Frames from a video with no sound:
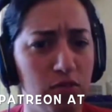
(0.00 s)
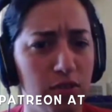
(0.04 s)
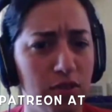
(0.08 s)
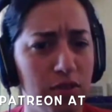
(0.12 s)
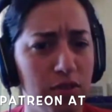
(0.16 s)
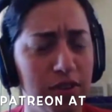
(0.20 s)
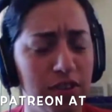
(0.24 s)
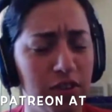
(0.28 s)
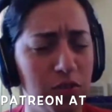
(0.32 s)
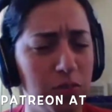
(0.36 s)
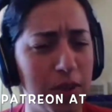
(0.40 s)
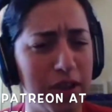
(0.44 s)

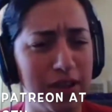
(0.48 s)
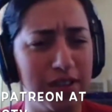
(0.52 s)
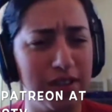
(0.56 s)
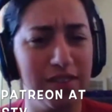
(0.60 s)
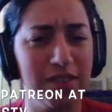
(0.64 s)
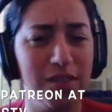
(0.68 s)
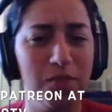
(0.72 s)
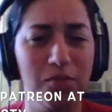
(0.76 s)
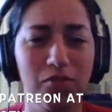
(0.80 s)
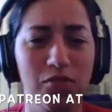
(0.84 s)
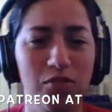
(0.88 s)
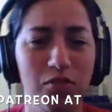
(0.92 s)
sort of
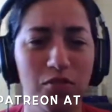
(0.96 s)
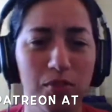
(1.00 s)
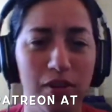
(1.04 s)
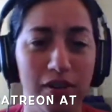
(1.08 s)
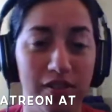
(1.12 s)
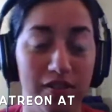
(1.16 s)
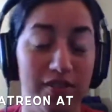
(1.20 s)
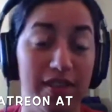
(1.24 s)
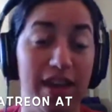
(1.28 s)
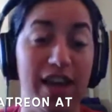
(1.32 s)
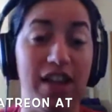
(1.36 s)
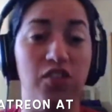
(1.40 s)
expected them to,
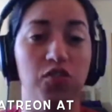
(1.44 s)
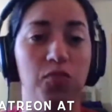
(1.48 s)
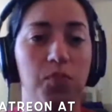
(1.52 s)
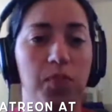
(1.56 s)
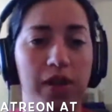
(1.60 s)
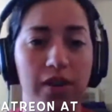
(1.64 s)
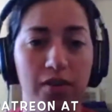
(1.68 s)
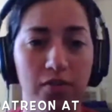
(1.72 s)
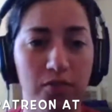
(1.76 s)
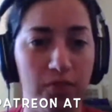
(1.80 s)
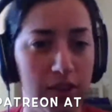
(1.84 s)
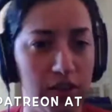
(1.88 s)
because that's
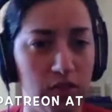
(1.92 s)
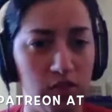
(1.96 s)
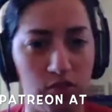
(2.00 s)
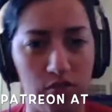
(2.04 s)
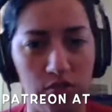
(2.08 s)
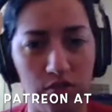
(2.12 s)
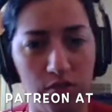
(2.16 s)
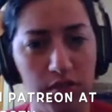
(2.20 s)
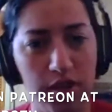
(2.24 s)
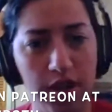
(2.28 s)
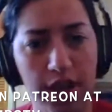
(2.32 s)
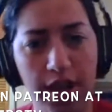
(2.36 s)
been a
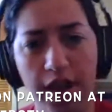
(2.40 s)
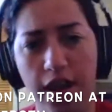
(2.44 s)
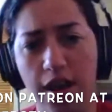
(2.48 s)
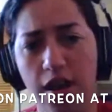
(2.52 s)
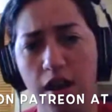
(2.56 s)
feature